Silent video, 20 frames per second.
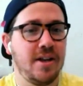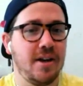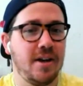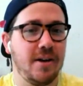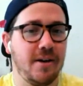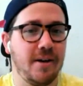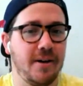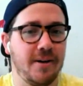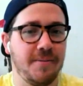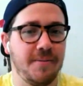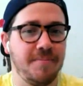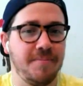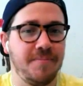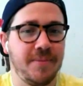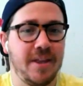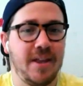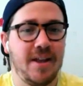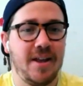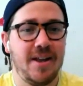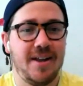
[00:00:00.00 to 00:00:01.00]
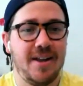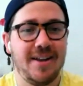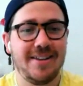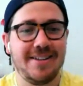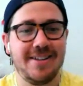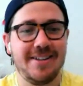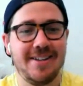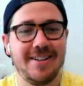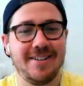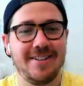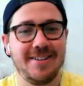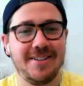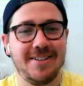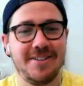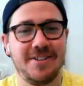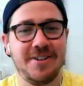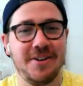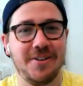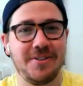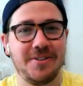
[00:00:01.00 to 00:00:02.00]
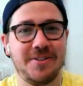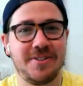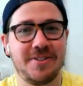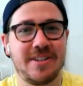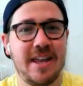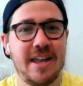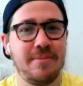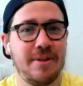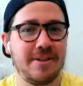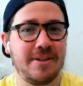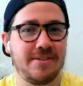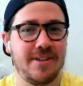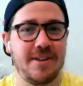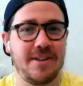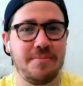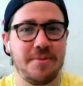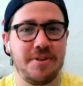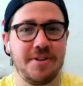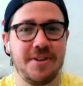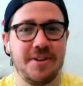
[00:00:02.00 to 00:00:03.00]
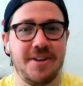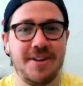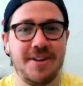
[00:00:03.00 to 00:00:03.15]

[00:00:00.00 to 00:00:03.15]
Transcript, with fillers: Um, you know, this game last night. I mean,